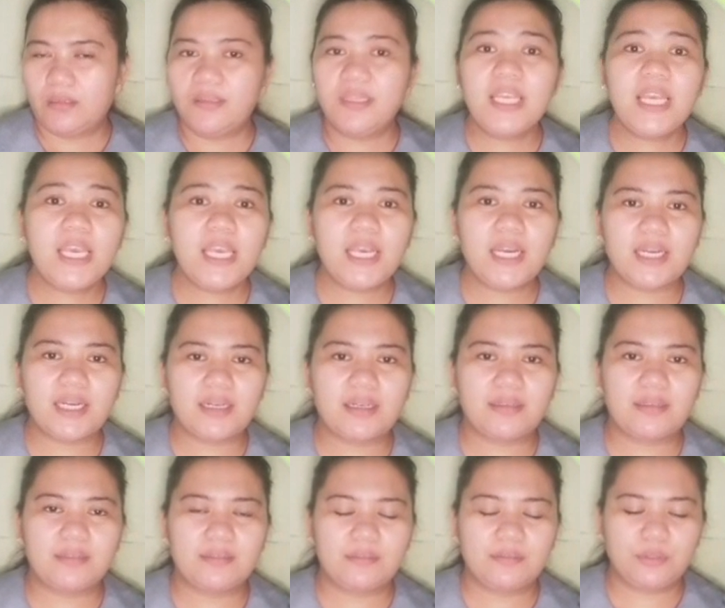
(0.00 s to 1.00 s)
near
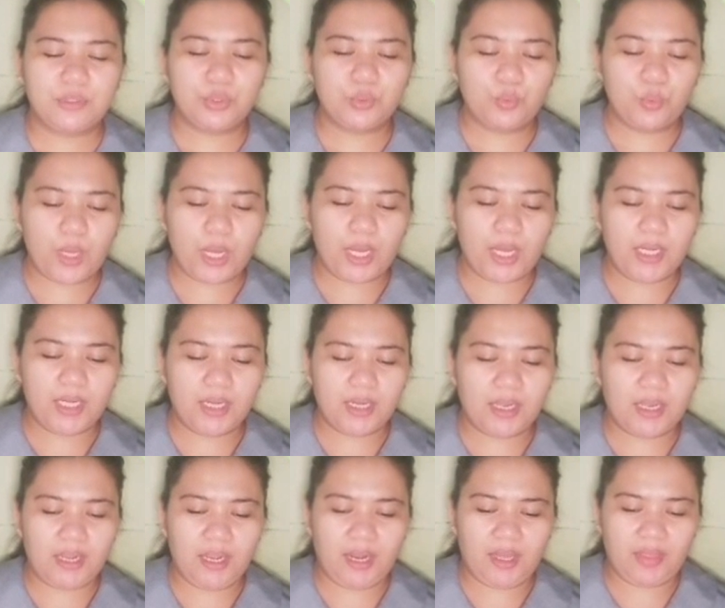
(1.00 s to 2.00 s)
to one
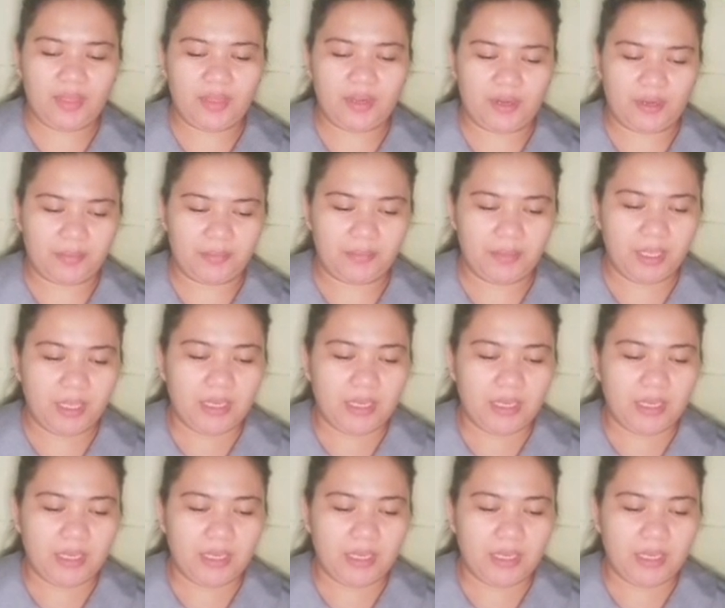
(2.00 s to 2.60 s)
another.